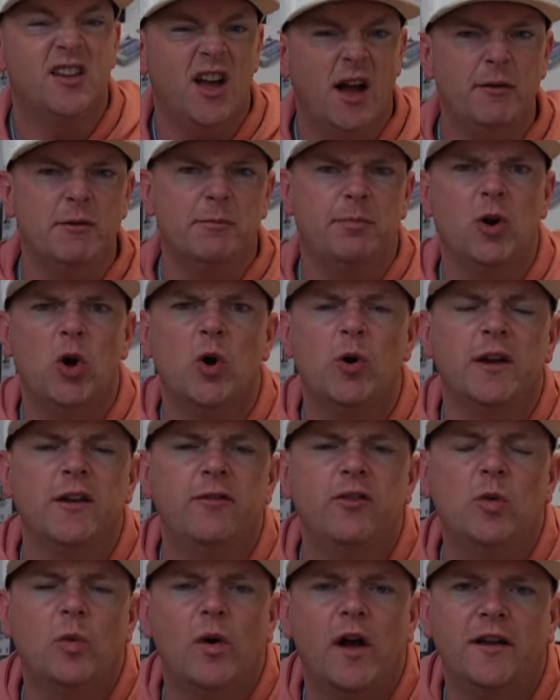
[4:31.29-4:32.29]
Comment below
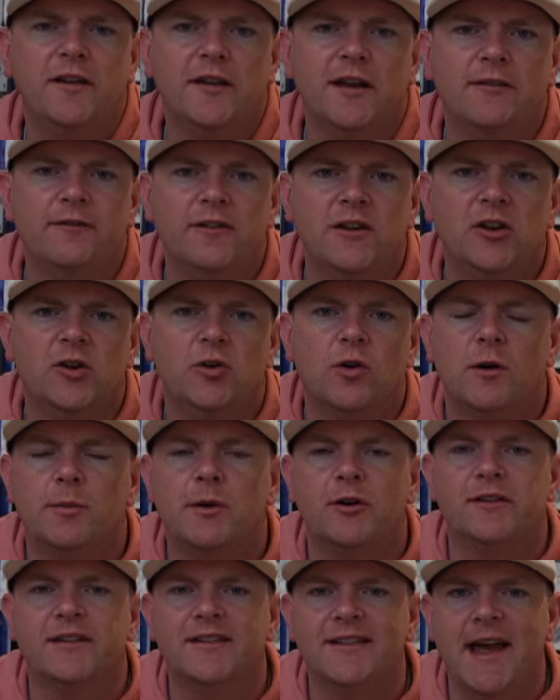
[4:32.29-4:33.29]
if you want a video
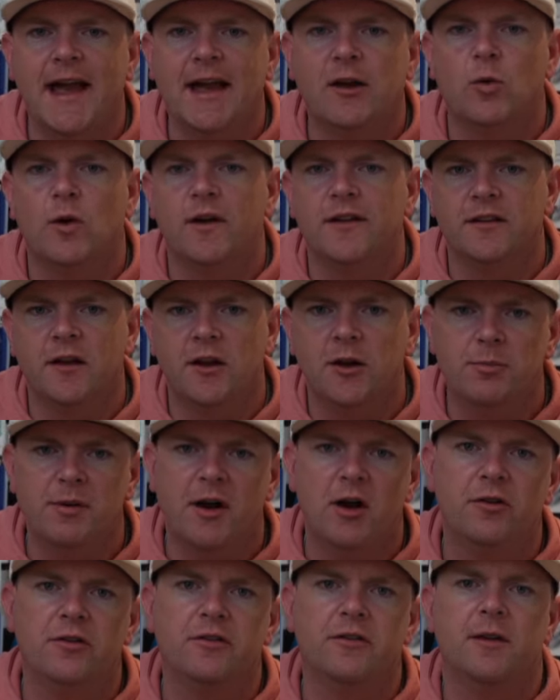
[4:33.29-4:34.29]
about Stack, what it's all
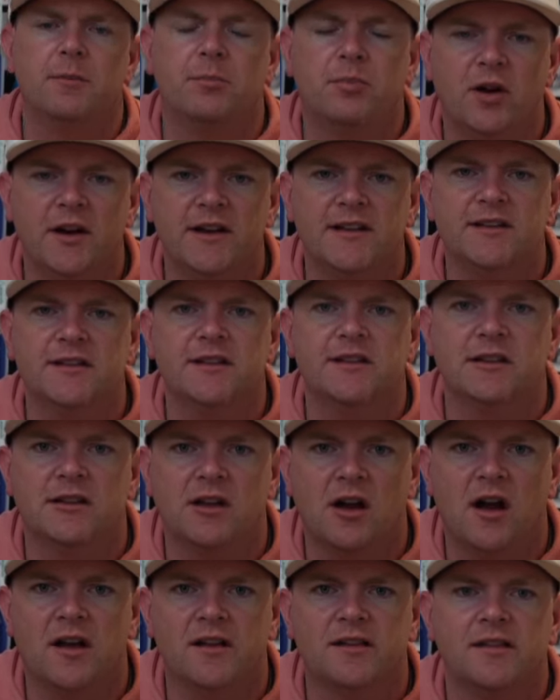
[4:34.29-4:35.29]
about, the prices, the
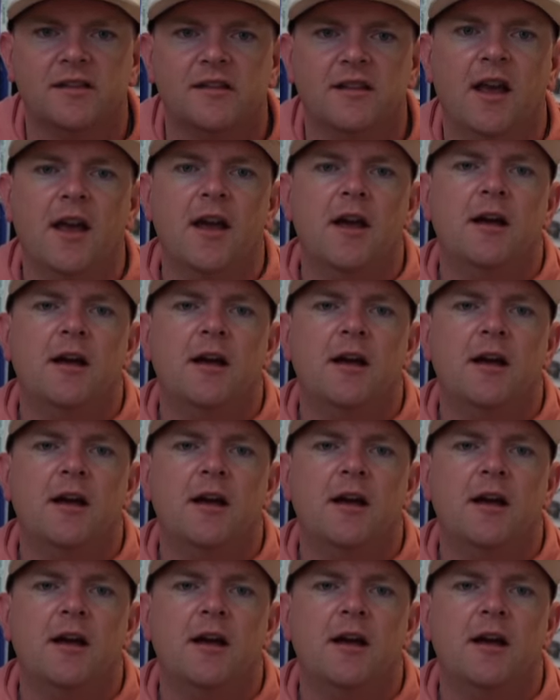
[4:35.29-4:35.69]
costs.